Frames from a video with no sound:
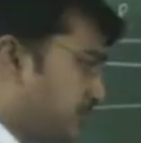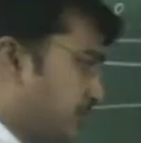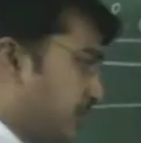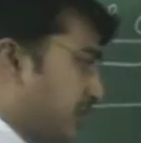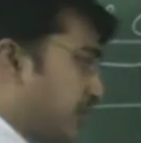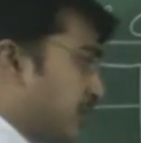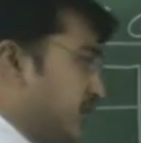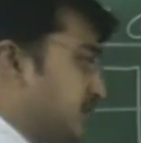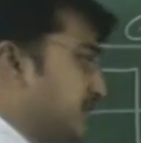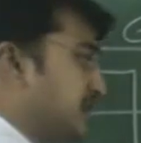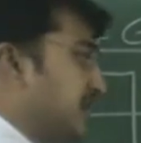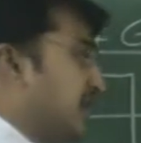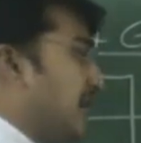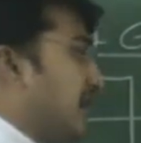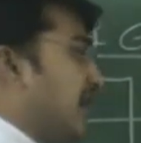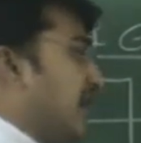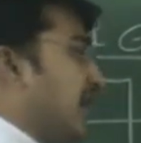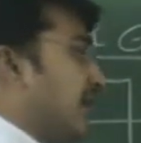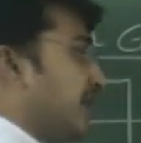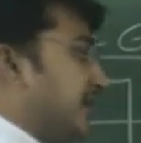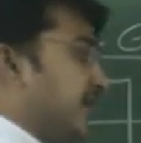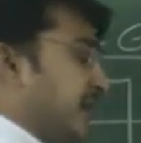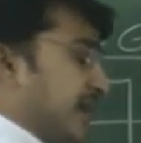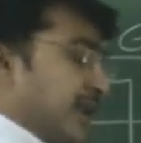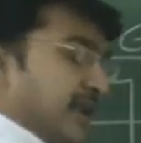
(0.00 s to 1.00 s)
Because
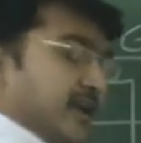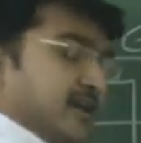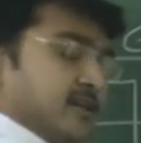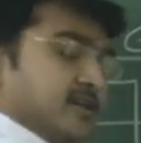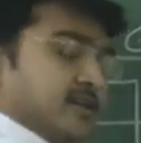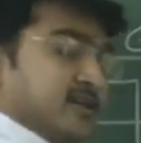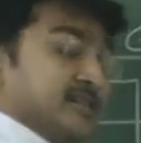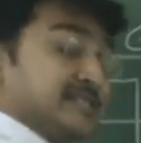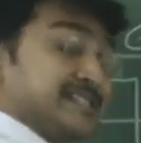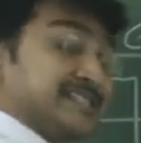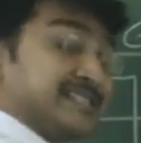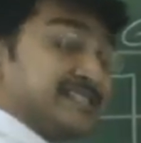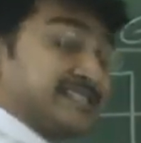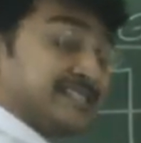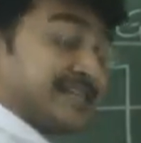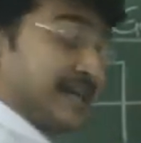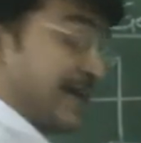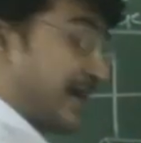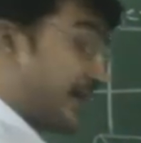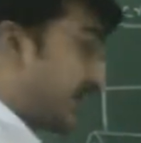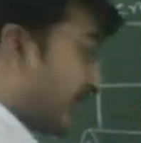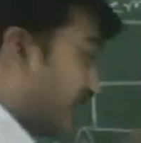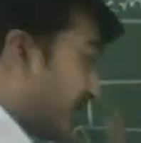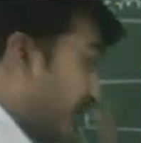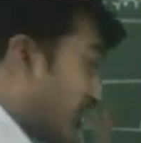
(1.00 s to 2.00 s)
the electrons are
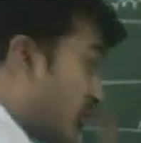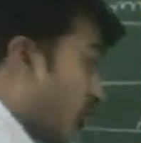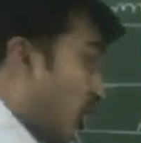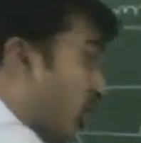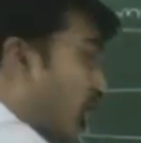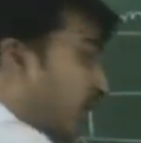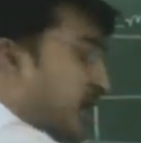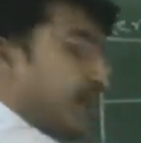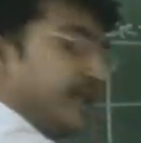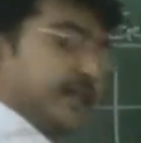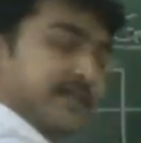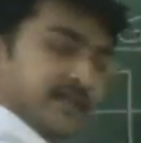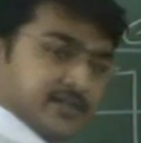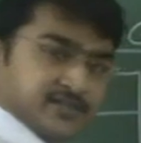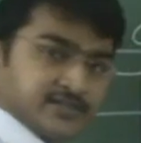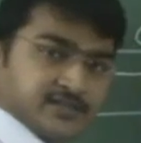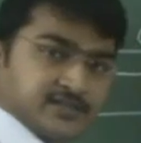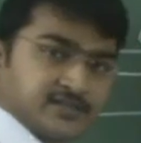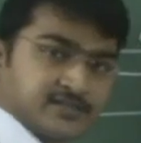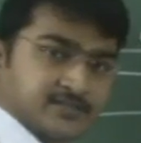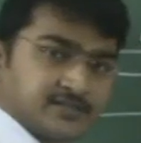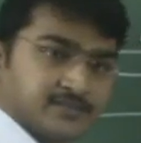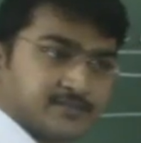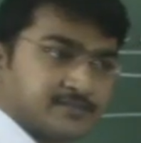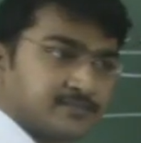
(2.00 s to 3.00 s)
scattered in all
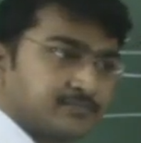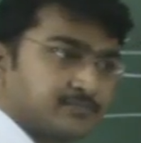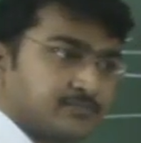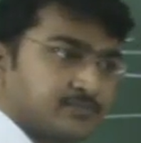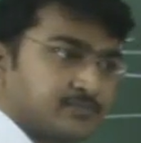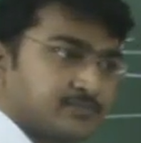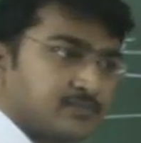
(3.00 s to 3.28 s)
directions.